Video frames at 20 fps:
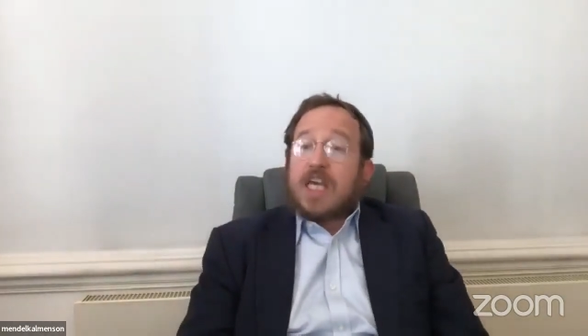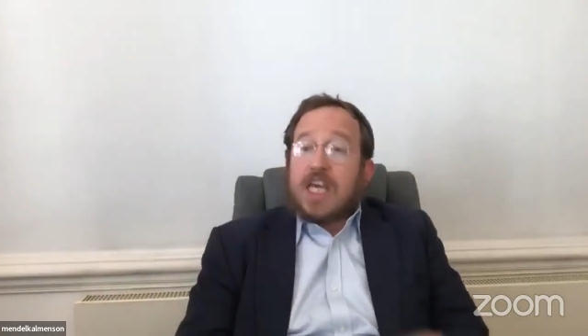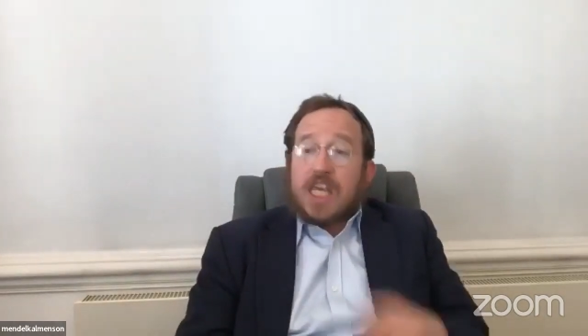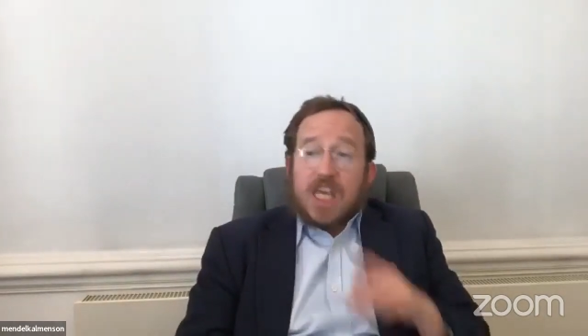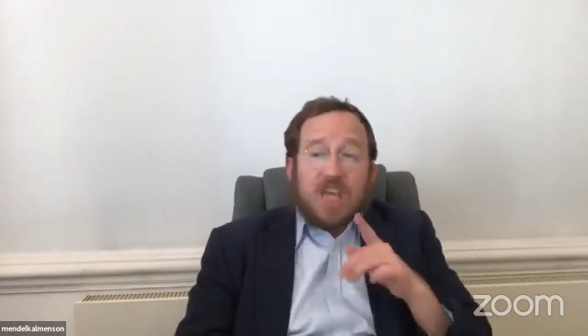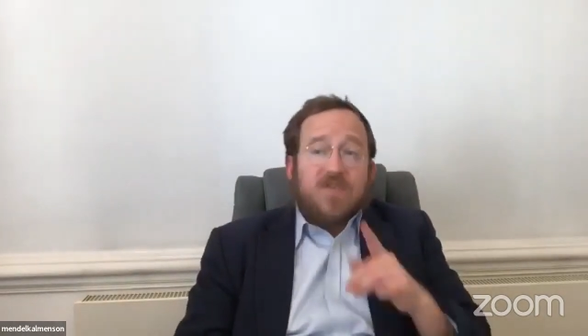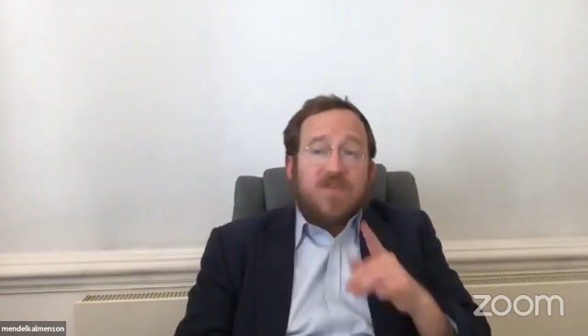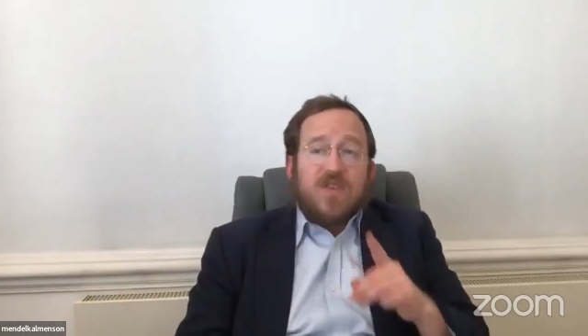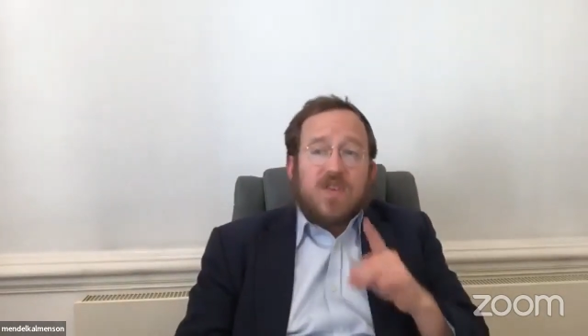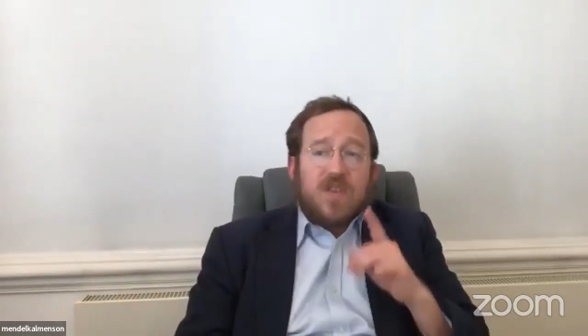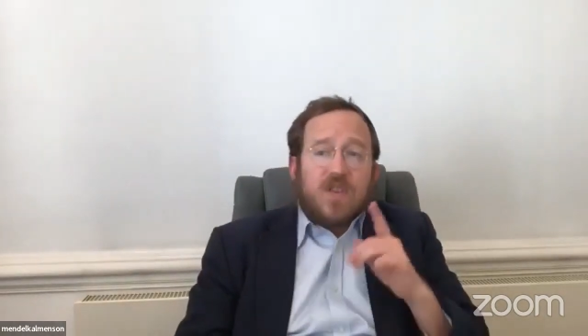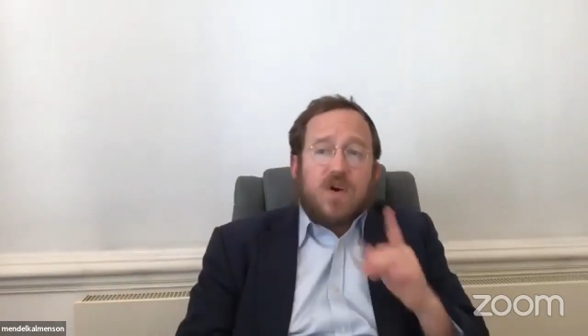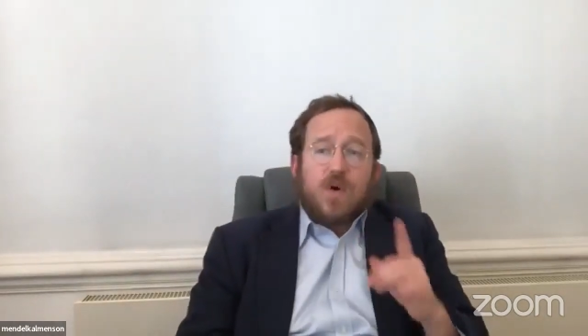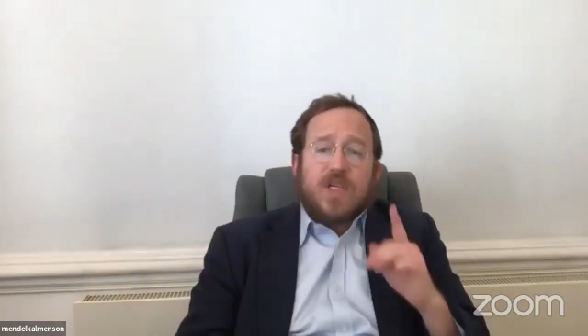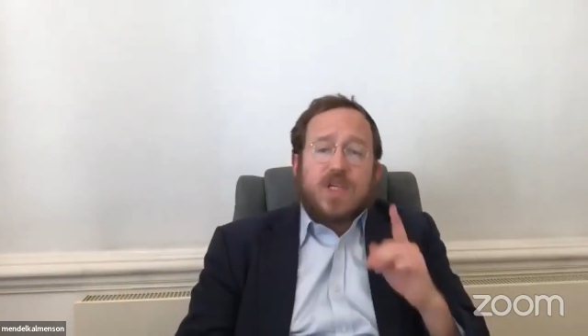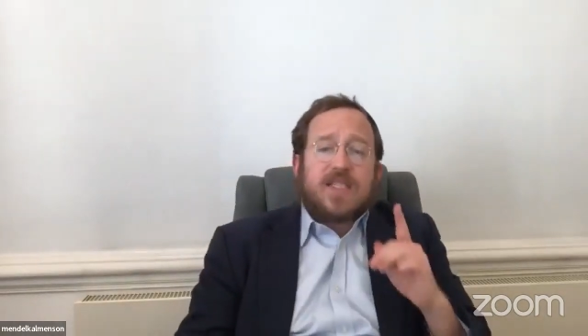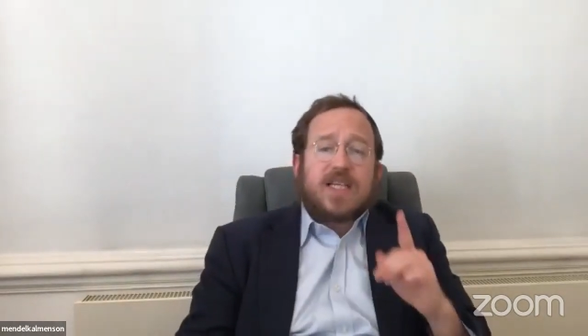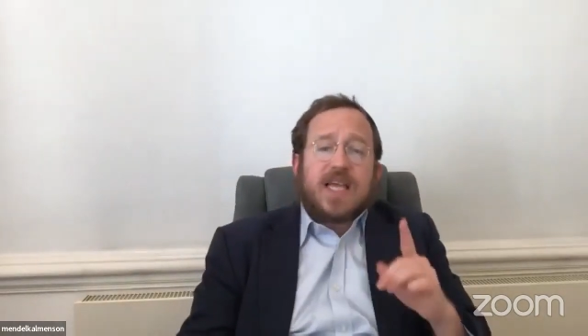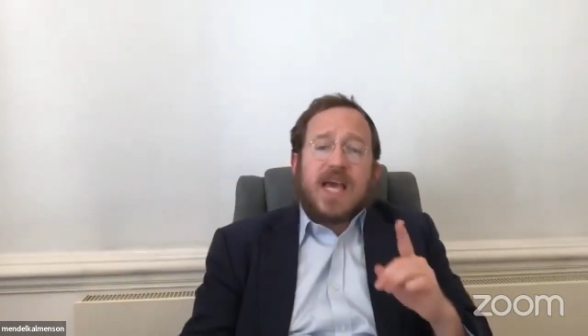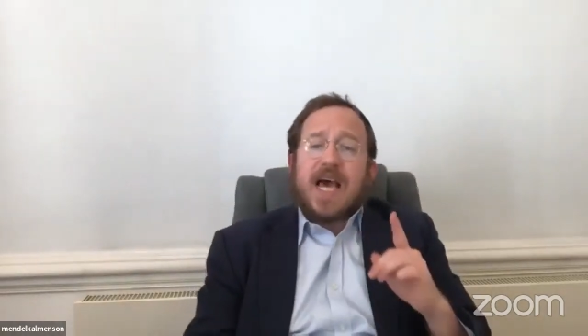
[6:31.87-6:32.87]
Even though
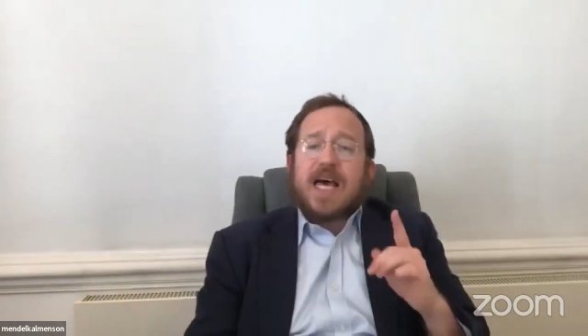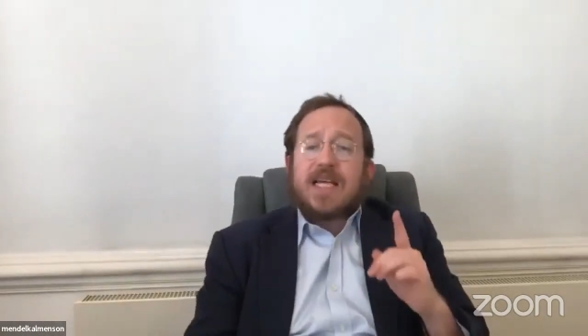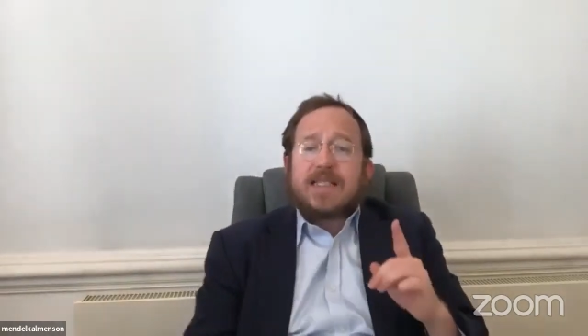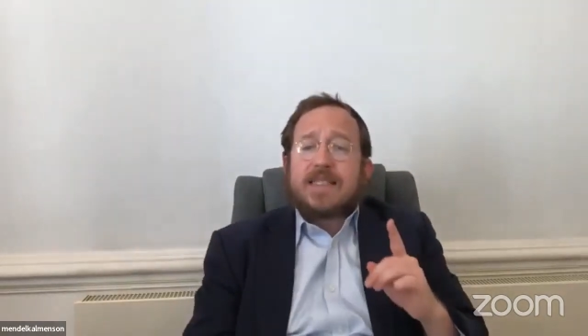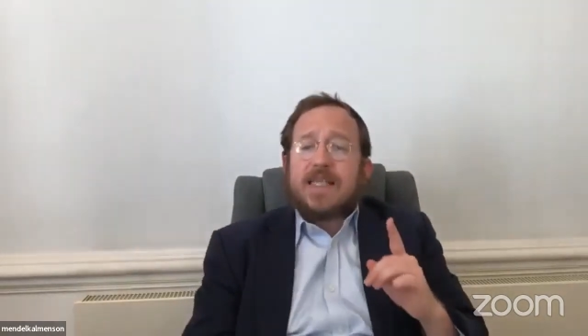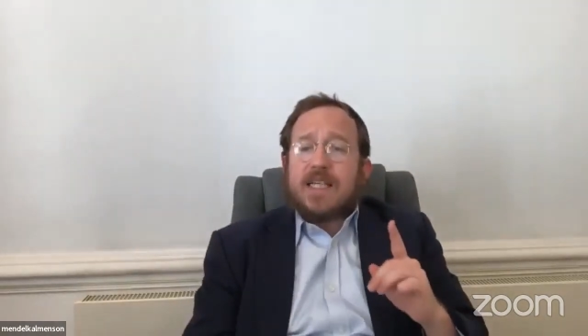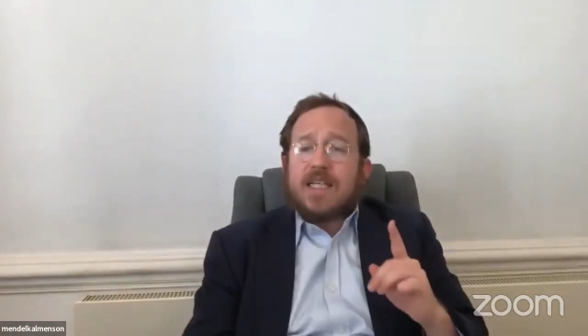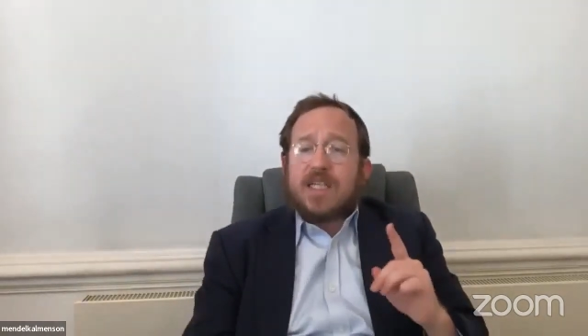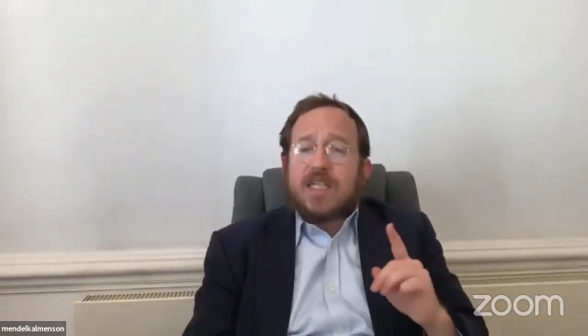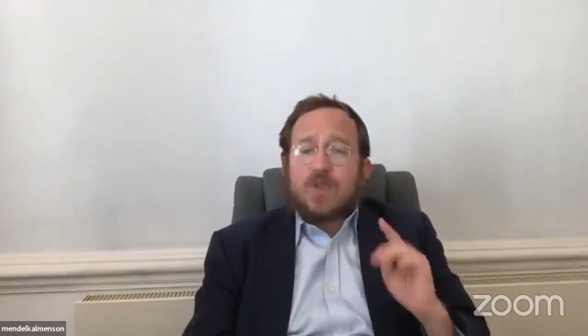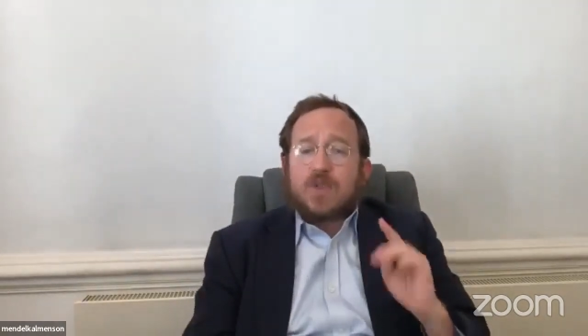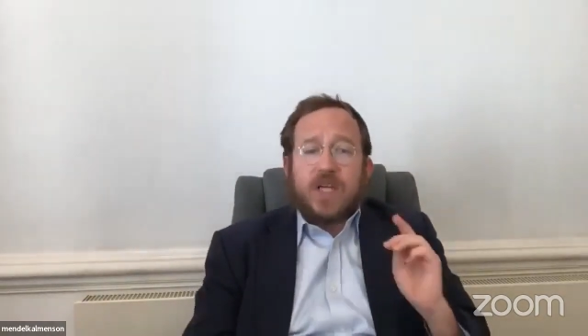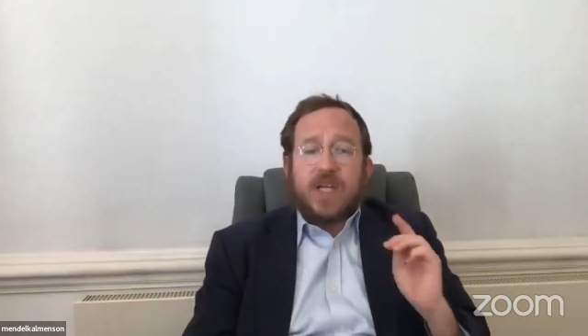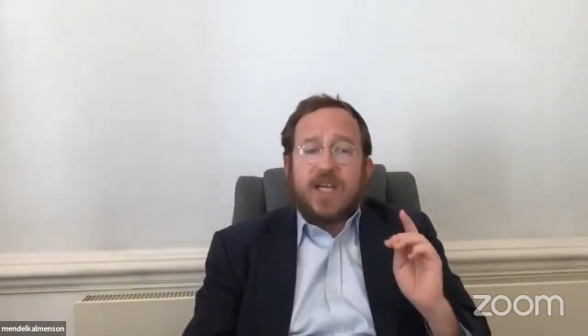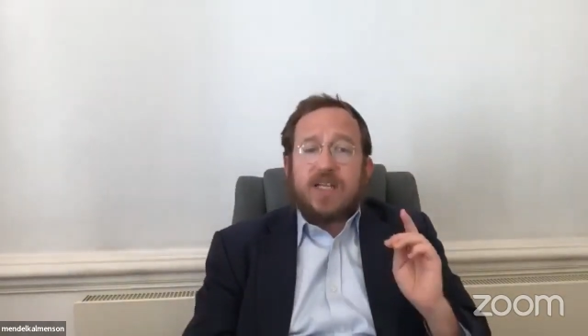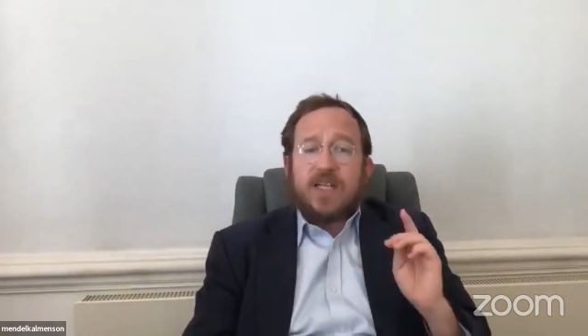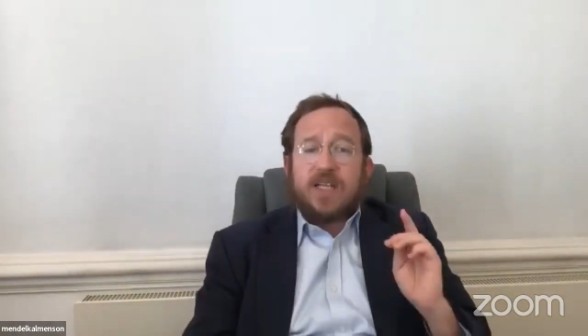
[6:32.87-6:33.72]
his gas tanks were hit,